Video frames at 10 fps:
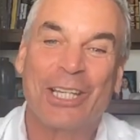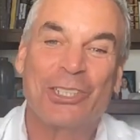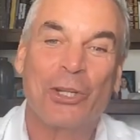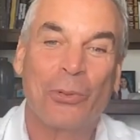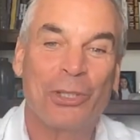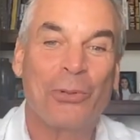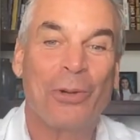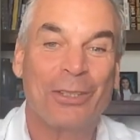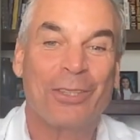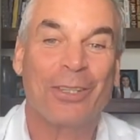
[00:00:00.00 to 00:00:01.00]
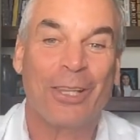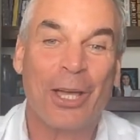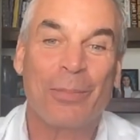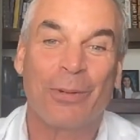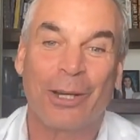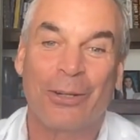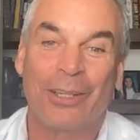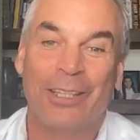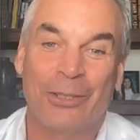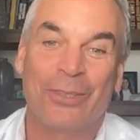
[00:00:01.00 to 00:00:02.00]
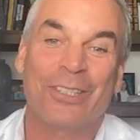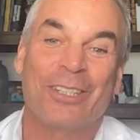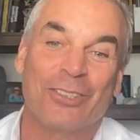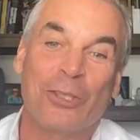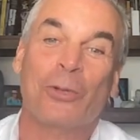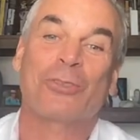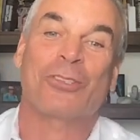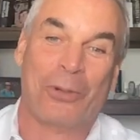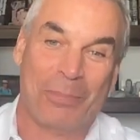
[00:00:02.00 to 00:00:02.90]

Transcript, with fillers: Joe, when you went to the library, it was in a snowstorm.